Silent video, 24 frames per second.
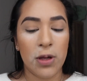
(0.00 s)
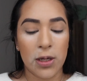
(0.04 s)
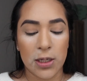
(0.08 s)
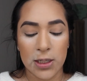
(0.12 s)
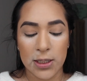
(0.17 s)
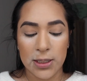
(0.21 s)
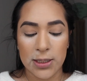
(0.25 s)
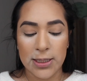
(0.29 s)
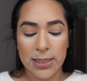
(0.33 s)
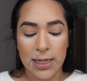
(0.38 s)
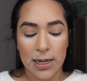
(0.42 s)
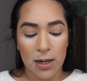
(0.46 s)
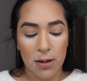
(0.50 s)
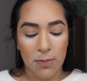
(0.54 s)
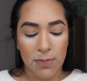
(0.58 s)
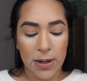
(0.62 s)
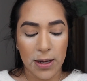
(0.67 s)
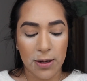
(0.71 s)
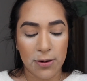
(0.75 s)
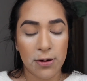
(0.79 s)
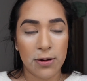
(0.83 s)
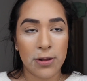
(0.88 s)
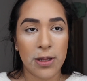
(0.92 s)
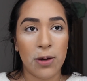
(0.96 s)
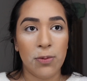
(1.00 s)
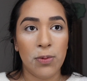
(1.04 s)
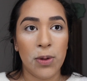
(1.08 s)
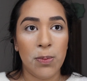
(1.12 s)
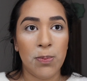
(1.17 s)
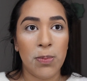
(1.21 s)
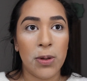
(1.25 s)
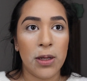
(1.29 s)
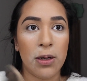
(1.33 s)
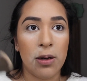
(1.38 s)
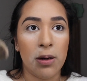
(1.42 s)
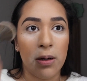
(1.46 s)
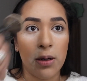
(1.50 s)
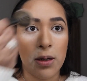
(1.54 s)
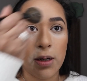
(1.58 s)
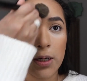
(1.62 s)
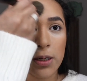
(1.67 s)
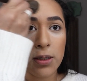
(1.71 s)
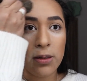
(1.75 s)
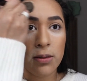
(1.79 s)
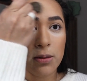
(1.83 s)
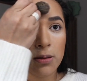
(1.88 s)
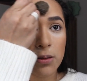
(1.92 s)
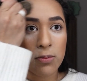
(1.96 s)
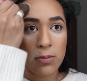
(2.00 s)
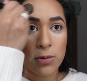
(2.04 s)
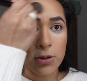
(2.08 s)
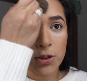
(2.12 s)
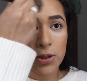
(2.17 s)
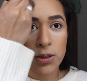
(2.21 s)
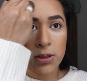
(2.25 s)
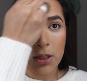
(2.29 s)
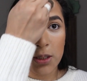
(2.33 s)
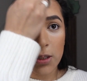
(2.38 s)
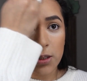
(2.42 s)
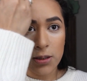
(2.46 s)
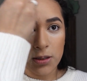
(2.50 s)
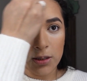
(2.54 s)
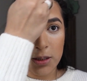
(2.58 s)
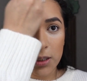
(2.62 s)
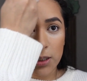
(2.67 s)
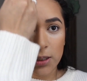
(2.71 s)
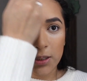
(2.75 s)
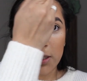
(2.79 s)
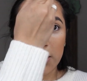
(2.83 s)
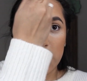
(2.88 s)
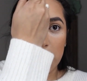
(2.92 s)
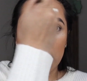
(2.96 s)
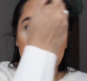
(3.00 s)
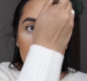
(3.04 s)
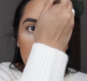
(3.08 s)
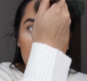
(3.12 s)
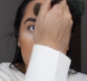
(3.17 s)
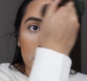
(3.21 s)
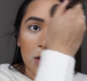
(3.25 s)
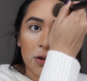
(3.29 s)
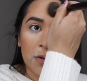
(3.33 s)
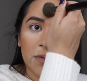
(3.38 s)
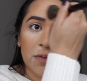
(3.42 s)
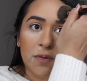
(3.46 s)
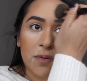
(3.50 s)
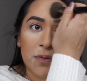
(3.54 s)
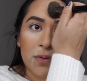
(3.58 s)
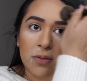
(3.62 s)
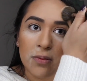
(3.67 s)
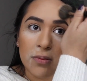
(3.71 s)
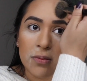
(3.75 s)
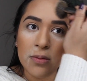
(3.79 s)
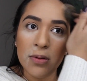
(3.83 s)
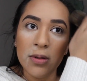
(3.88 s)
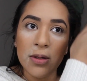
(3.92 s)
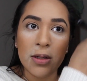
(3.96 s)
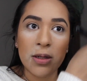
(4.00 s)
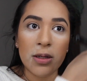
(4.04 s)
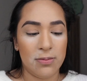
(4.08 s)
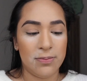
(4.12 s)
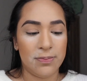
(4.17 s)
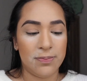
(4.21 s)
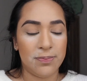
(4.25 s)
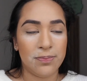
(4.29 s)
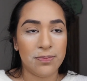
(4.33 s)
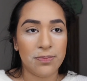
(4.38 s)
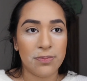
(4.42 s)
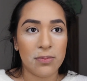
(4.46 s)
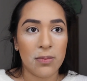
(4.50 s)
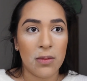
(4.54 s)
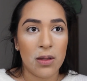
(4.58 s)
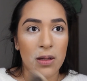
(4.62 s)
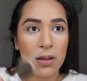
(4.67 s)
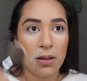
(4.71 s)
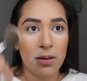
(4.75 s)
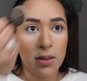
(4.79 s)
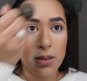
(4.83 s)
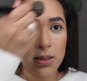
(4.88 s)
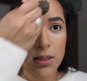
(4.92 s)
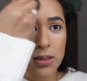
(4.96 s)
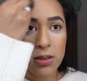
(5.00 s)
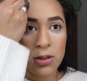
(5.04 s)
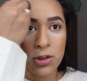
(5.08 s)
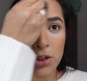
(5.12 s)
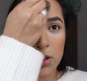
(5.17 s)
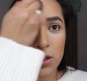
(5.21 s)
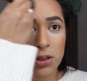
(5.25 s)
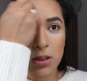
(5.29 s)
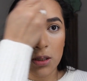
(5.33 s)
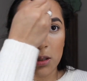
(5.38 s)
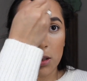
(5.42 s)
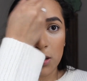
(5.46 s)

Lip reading: the setting powder that we put on, and we're just gonna dust it off. And this is just a